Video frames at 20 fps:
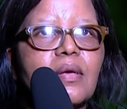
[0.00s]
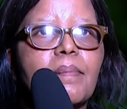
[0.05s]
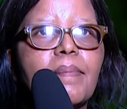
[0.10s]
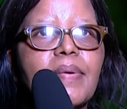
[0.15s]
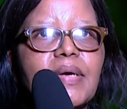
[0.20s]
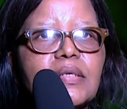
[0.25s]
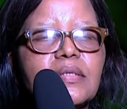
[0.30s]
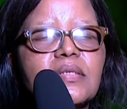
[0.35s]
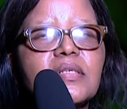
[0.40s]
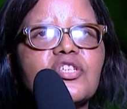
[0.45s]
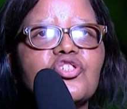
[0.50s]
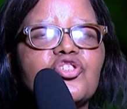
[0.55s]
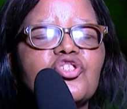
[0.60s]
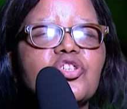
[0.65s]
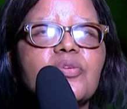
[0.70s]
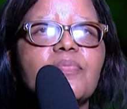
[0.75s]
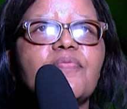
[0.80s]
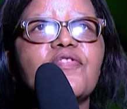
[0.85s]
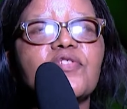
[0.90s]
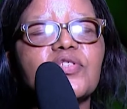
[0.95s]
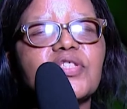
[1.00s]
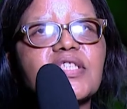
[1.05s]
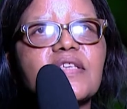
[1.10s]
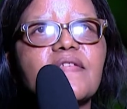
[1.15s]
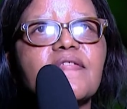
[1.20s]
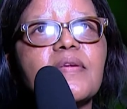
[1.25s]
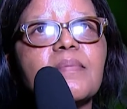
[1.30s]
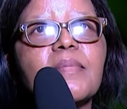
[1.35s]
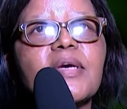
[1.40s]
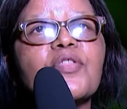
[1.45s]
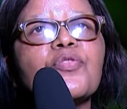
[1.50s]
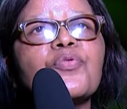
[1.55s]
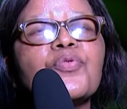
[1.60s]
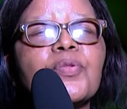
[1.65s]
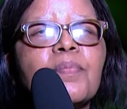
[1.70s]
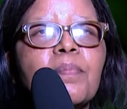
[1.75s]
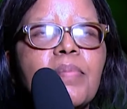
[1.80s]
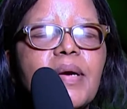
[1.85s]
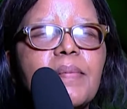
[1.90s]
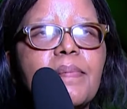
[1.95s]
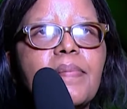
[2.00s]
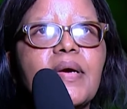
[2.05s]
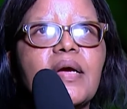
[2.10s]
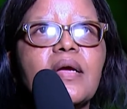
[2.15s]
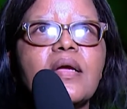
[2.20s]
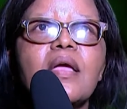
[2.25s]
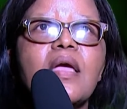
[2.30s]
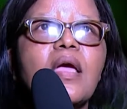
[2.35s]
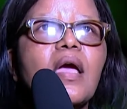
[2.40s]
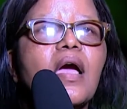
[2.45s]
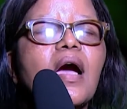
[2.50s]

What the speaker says: a partnership for 7 months with Papa.